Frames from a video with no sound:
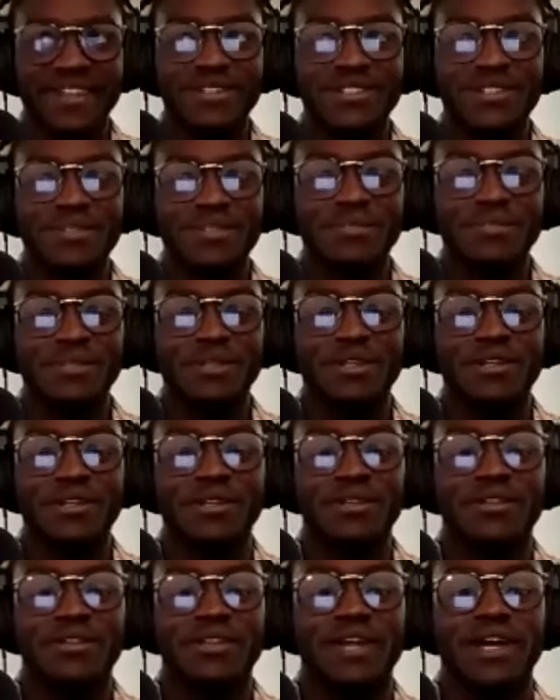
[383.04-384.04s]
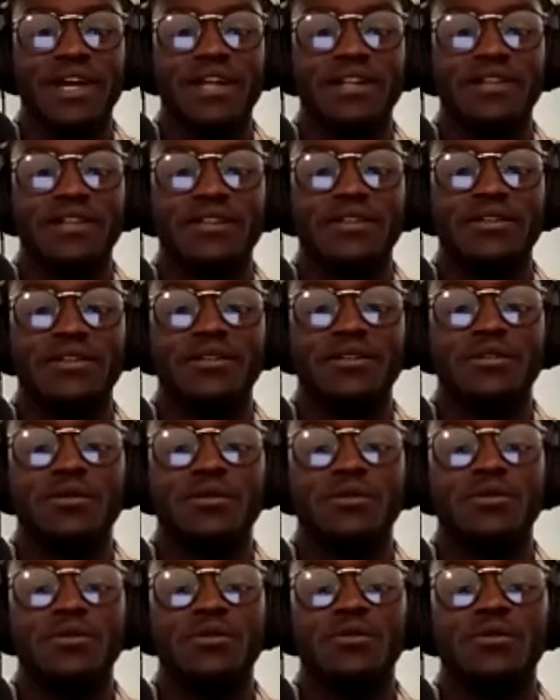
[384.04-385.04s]
something that
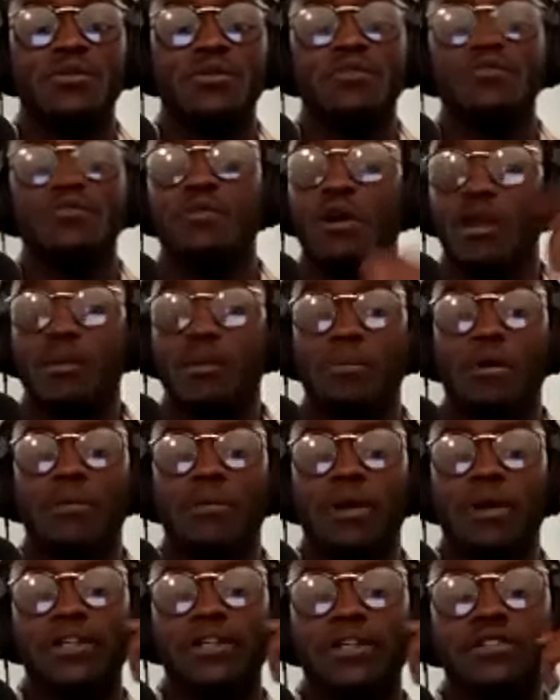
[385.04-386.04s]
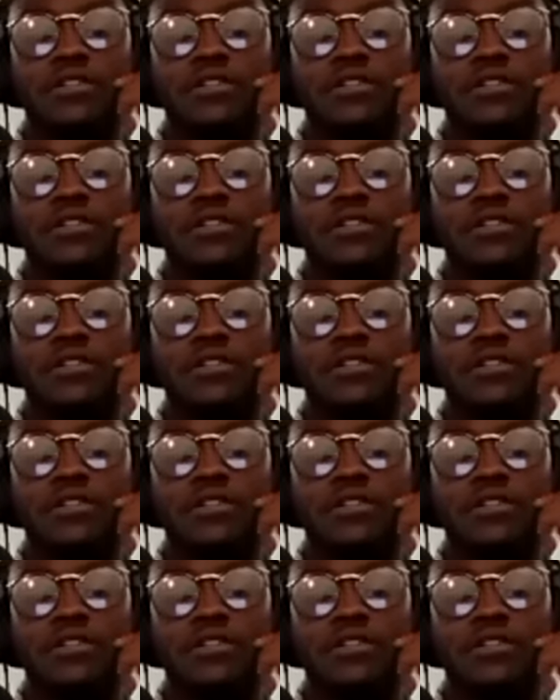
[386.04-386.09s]
you've brought up already.